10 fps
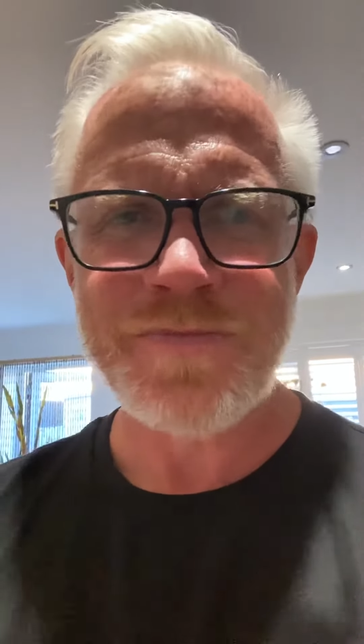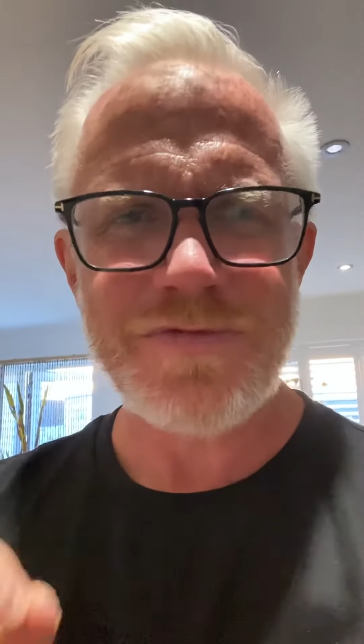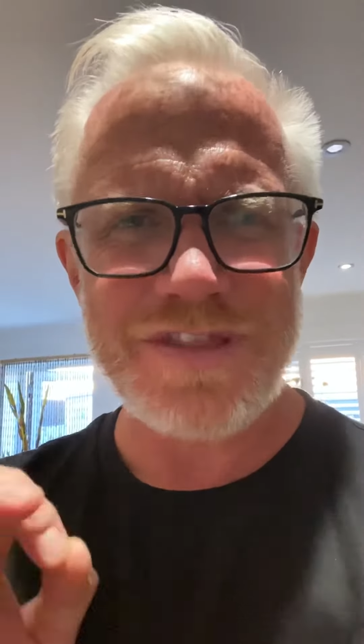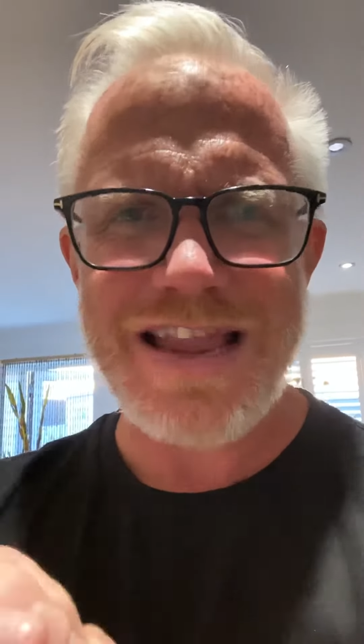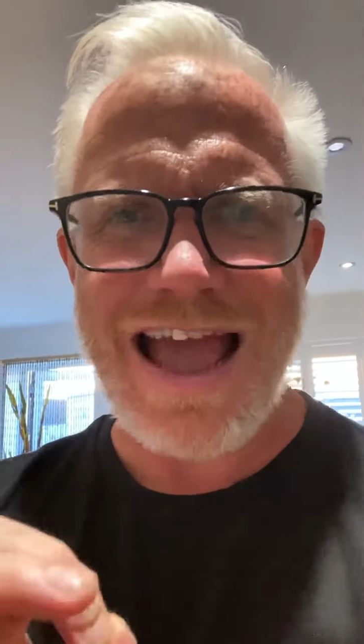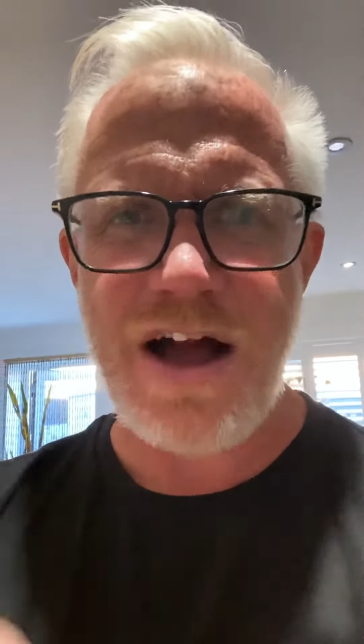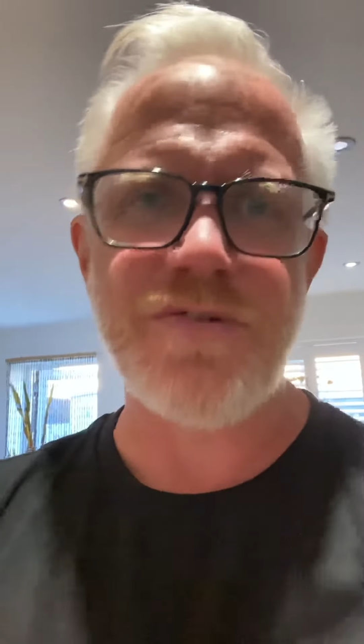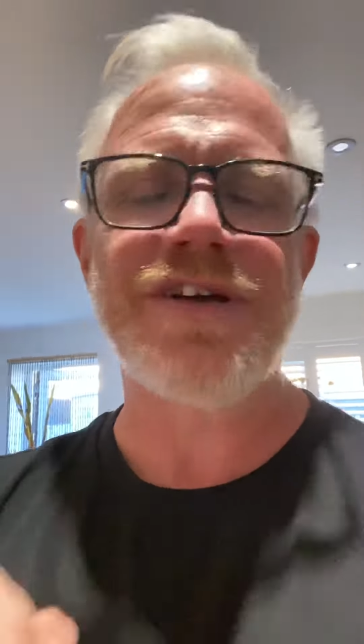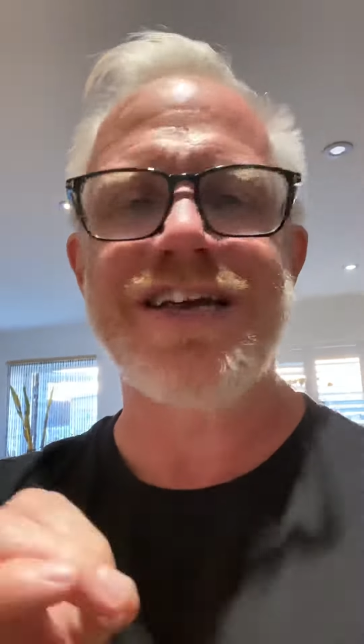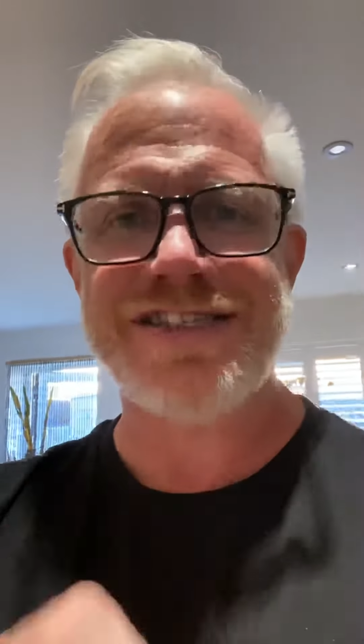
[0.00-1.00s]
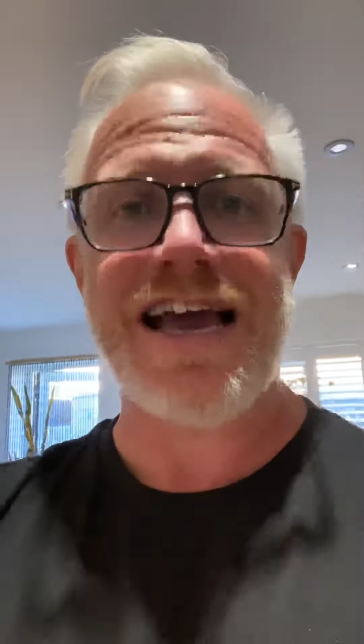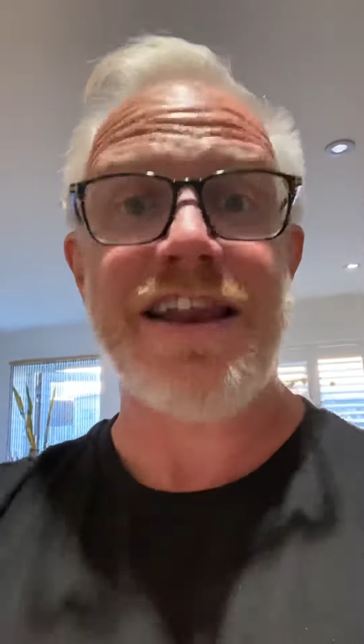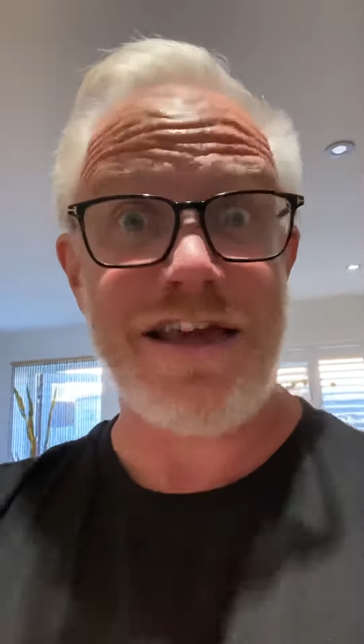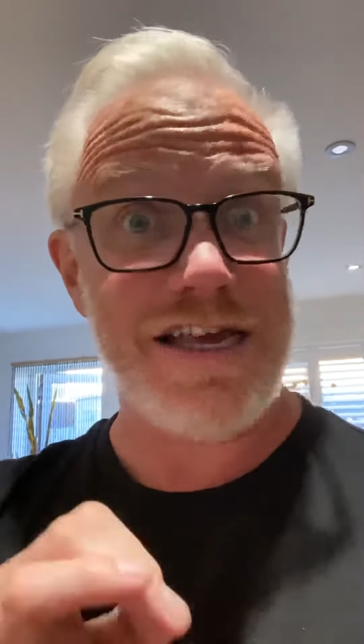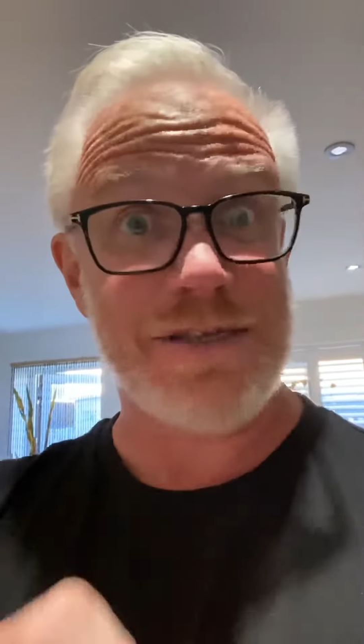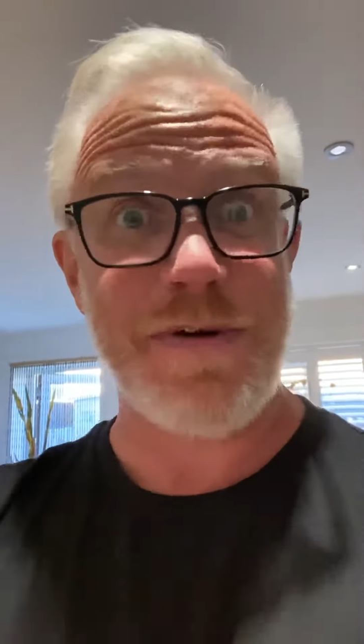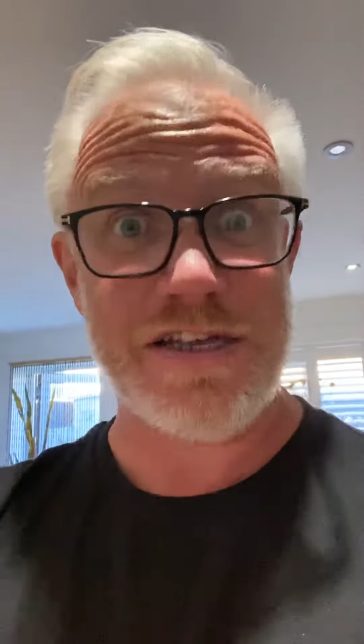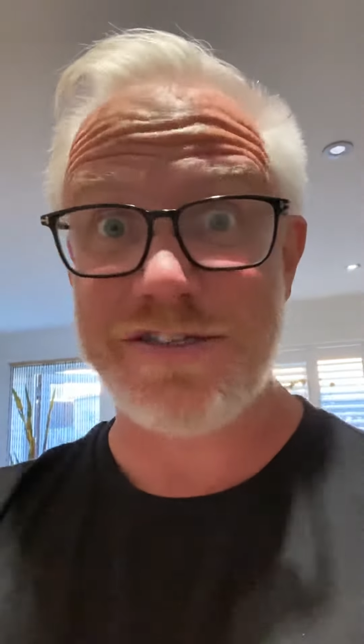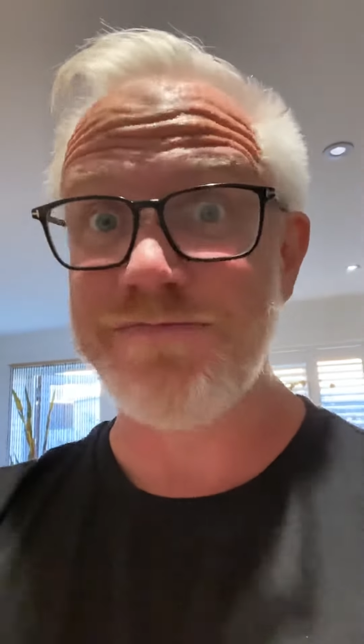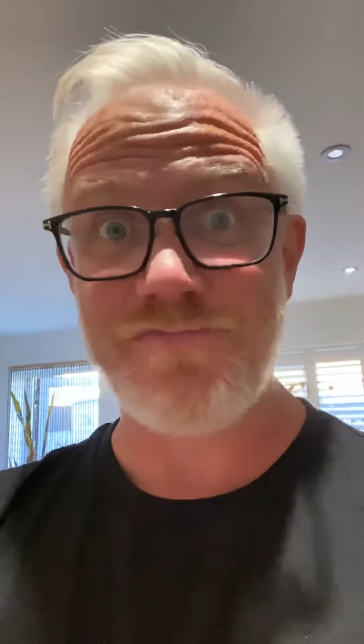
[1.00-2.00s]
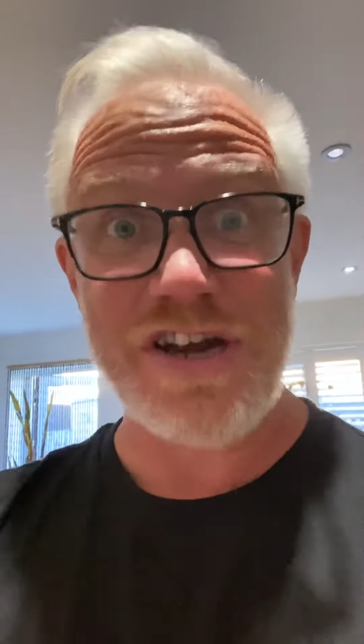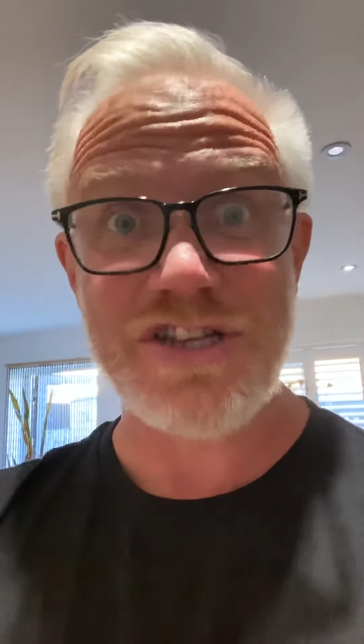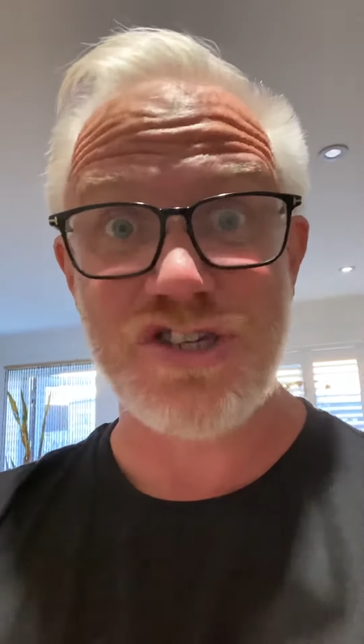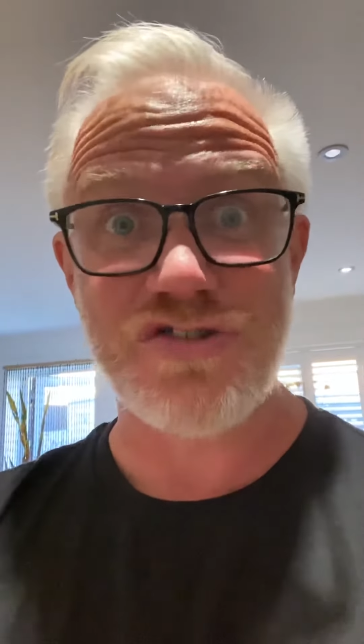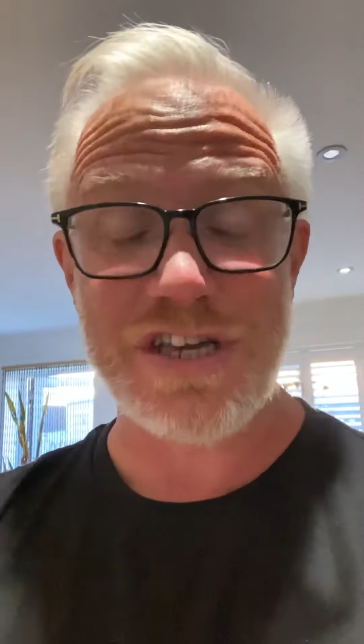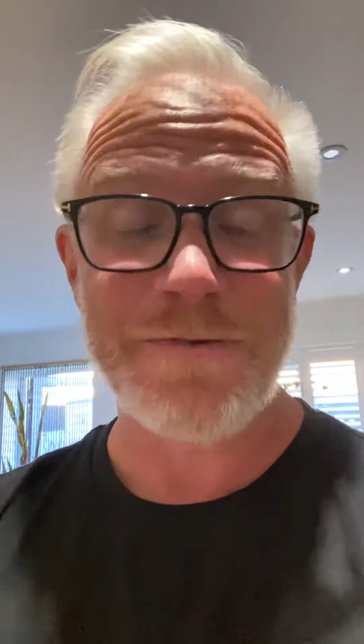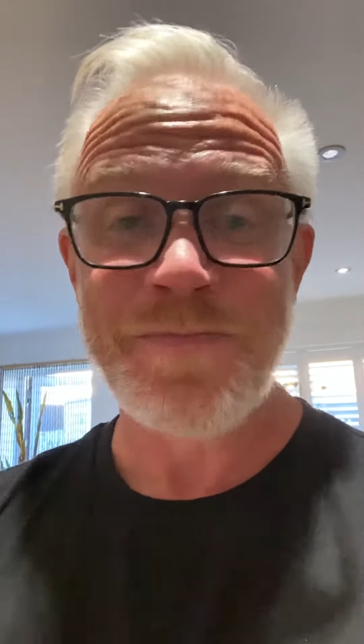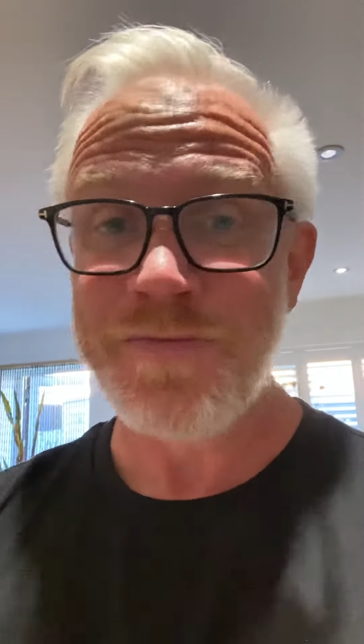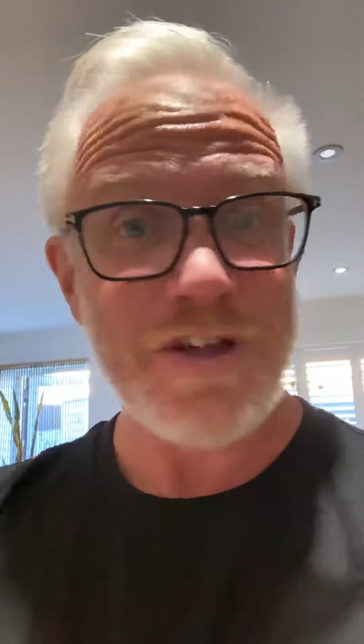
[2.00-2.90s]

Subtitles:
Now it's at its best, ready to drink.